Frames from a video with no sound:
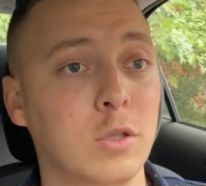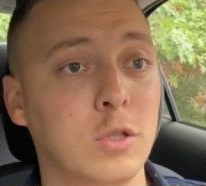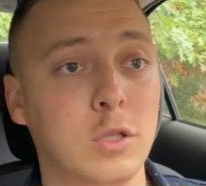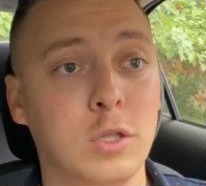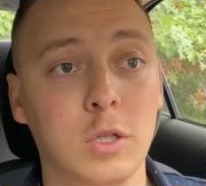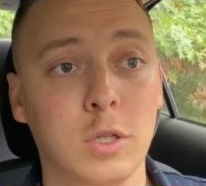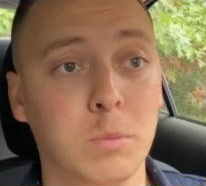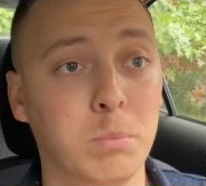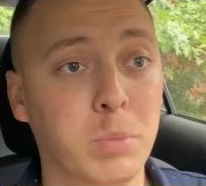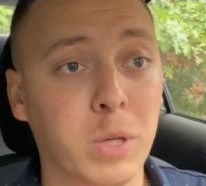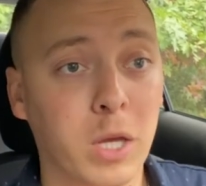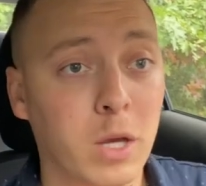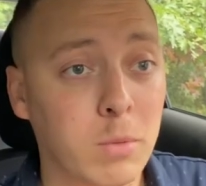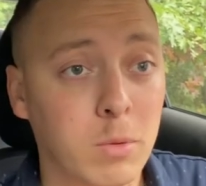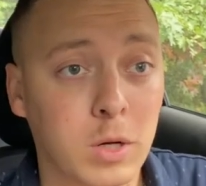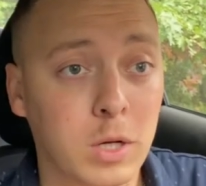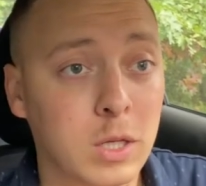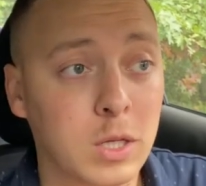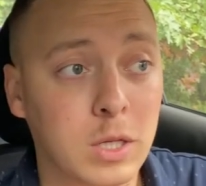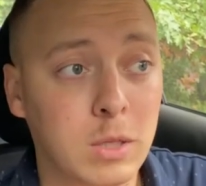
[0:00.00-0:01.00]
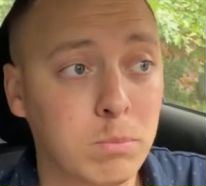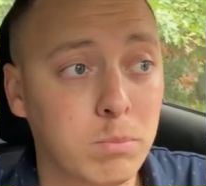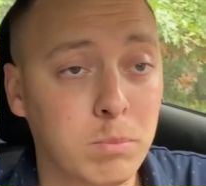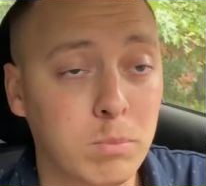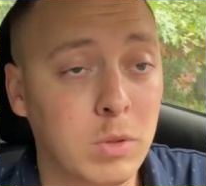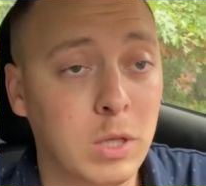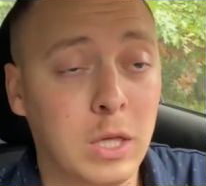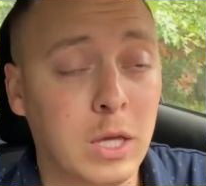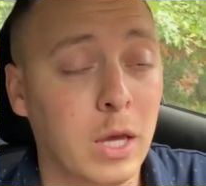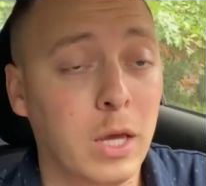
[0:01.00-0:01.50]
to be able to
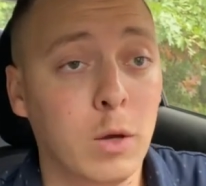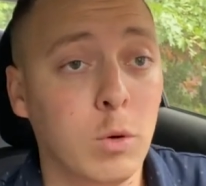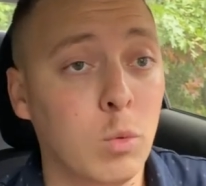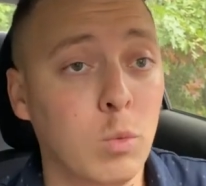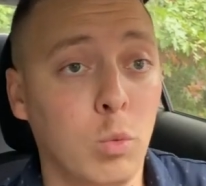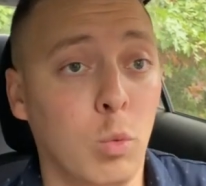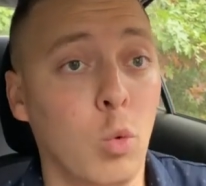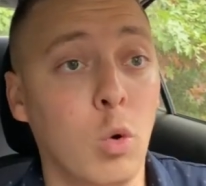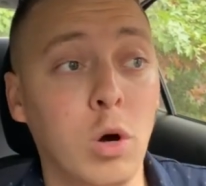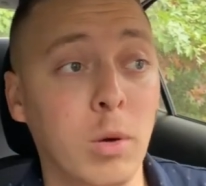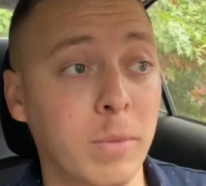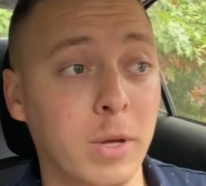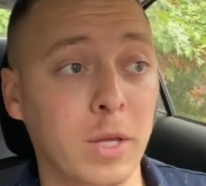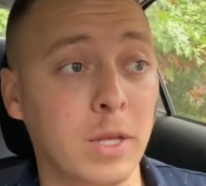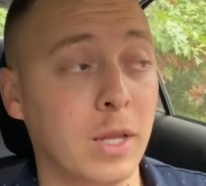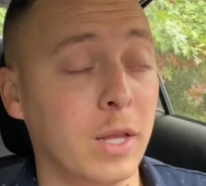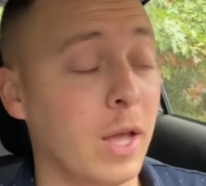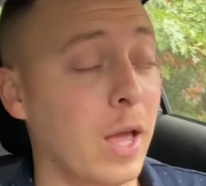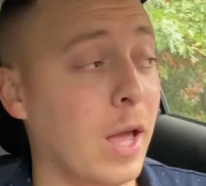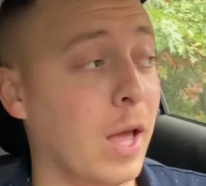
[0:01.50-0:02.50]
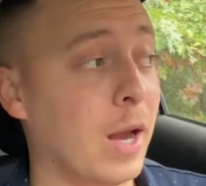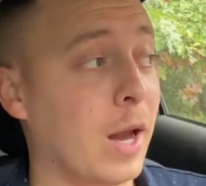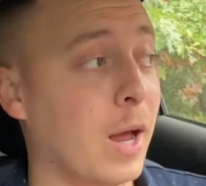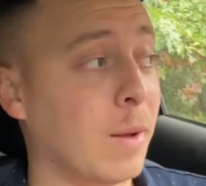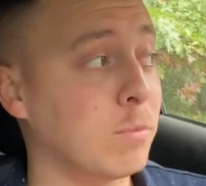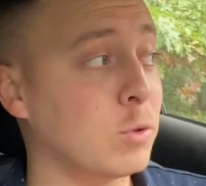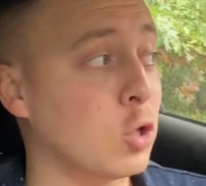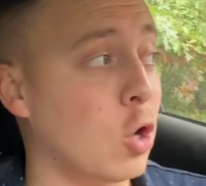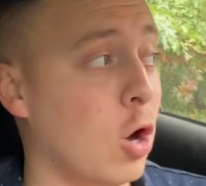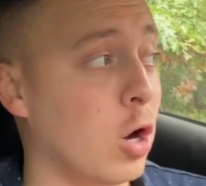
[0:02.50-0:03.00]
get woman. And
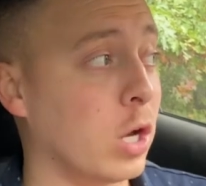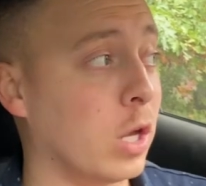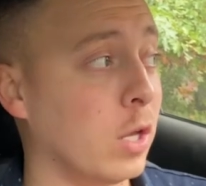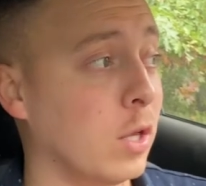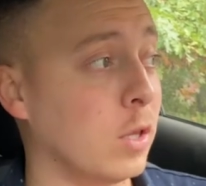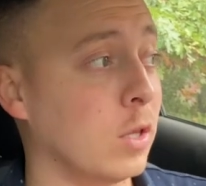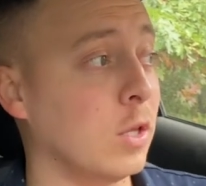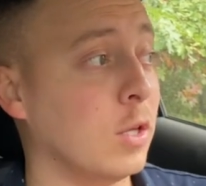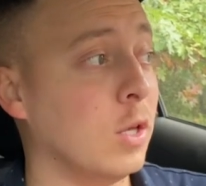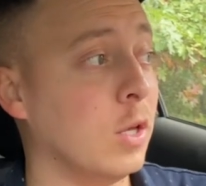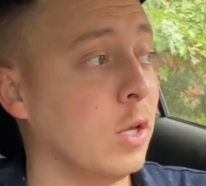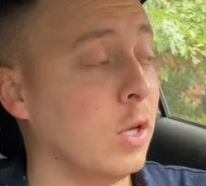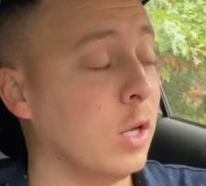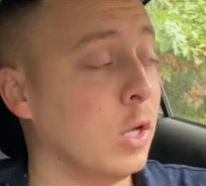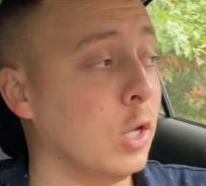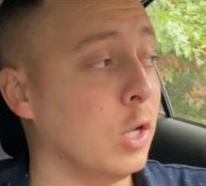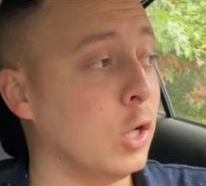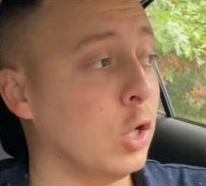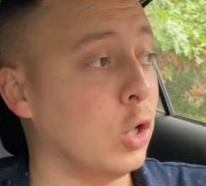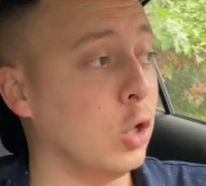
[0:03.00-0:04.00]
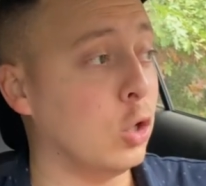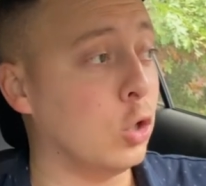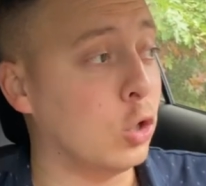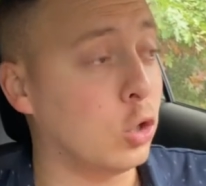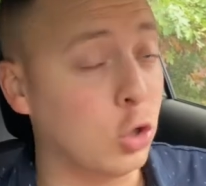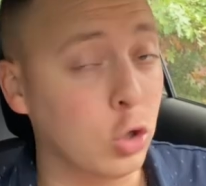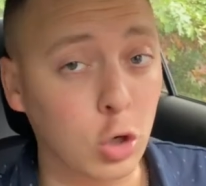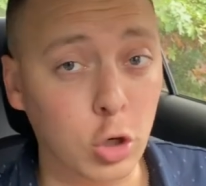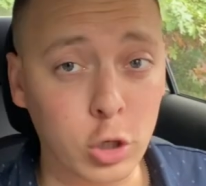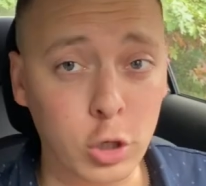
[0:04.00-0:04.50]
I'm talking
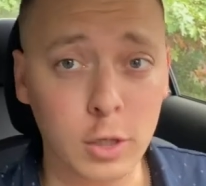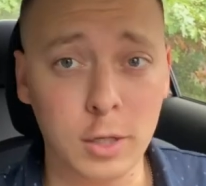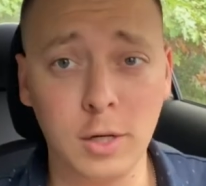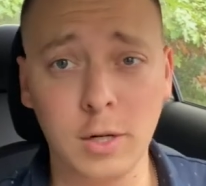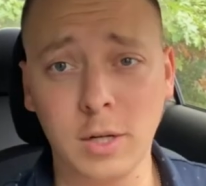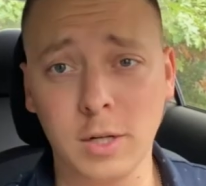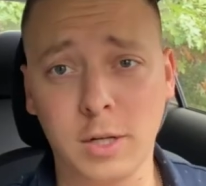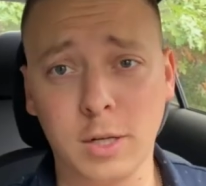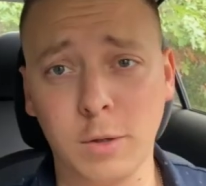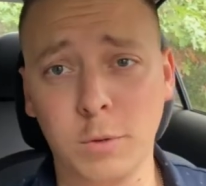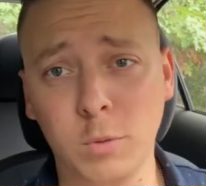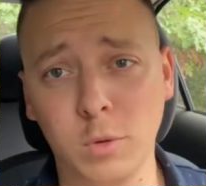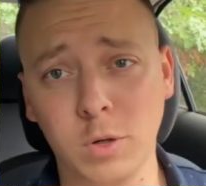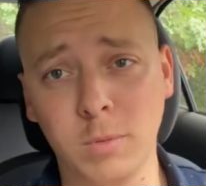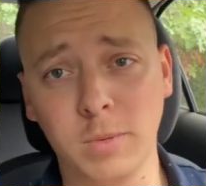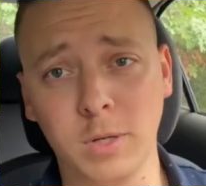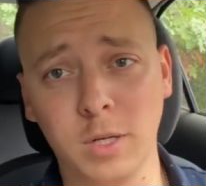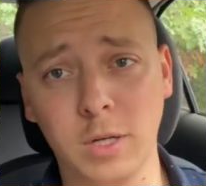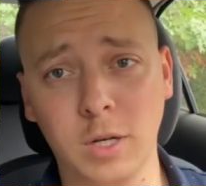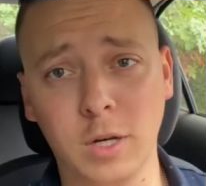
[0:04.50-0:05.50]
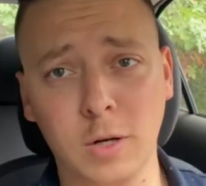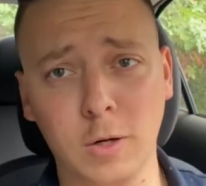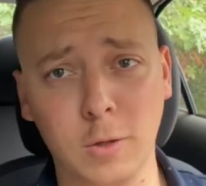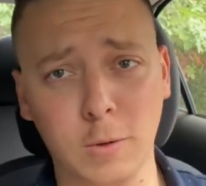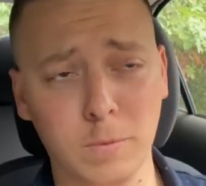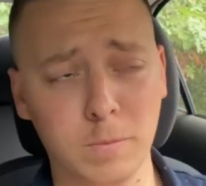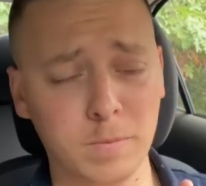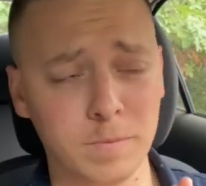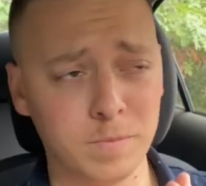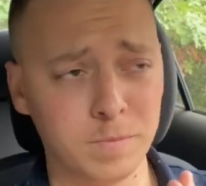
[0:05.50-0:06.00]
good looking woman,
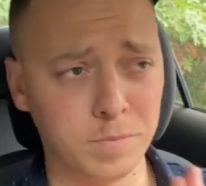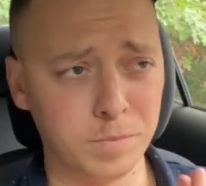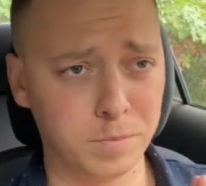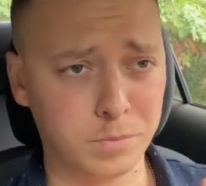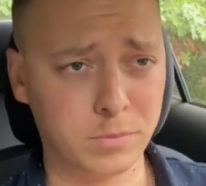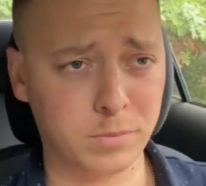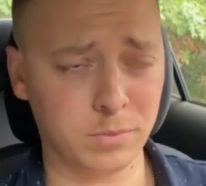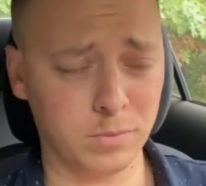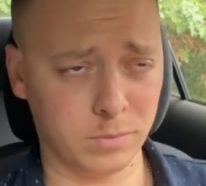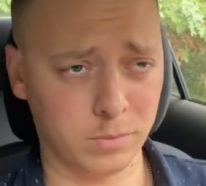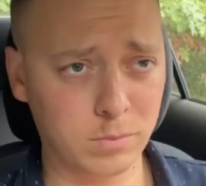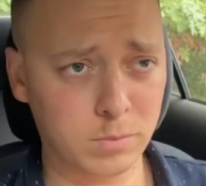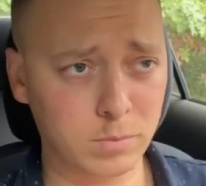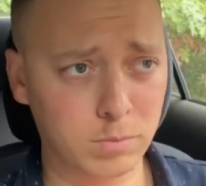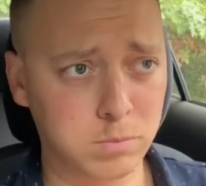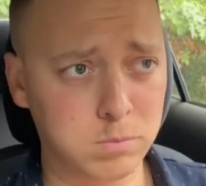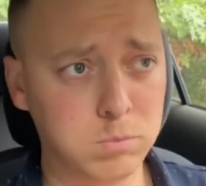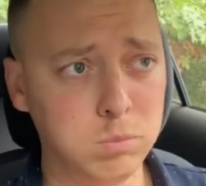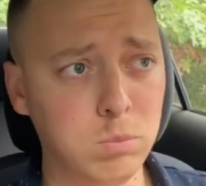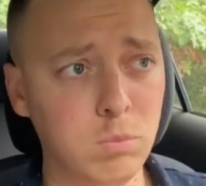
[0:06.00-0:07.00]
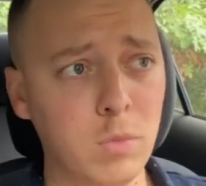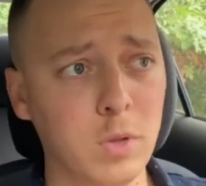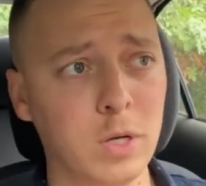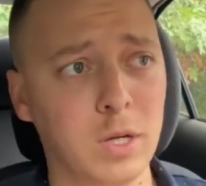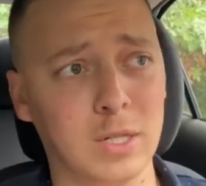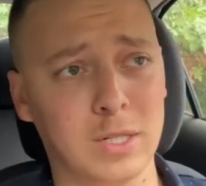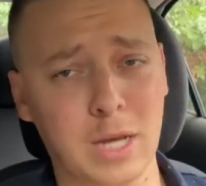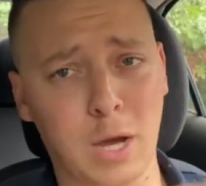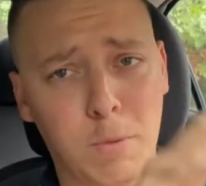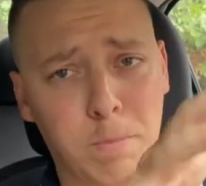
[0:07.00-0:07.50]
yo.
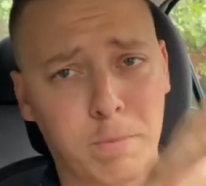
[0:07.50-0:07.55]
Cause I'll